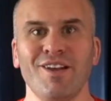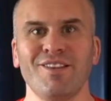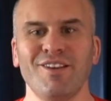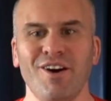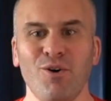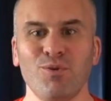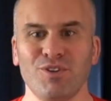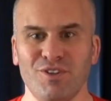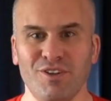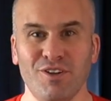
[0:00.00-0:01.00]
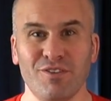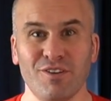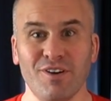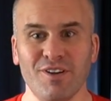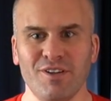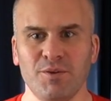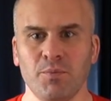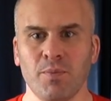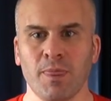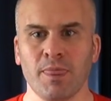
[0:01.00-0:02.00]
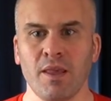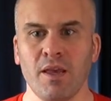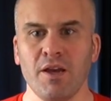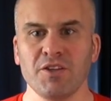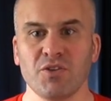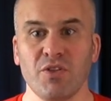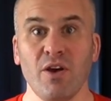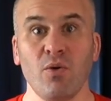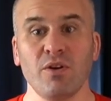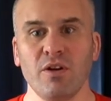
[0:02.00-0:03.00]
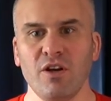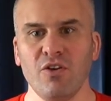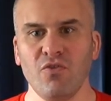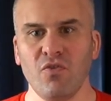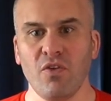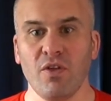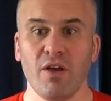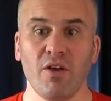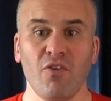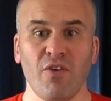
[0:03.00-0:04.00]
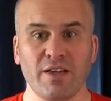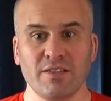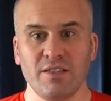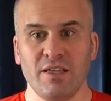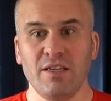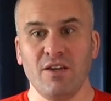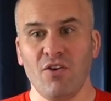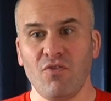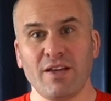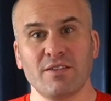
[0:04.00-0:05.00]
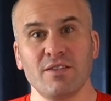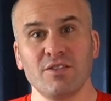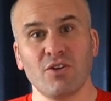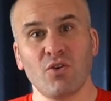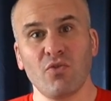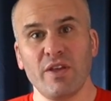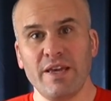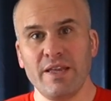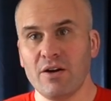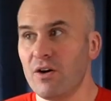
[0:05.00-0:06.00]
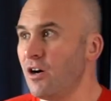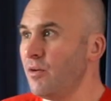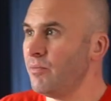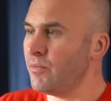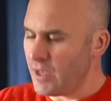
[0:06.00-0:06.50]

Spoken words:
The ulnar nerve, Clyde. So the ulnar nerve affects the flexors and on the inner arm.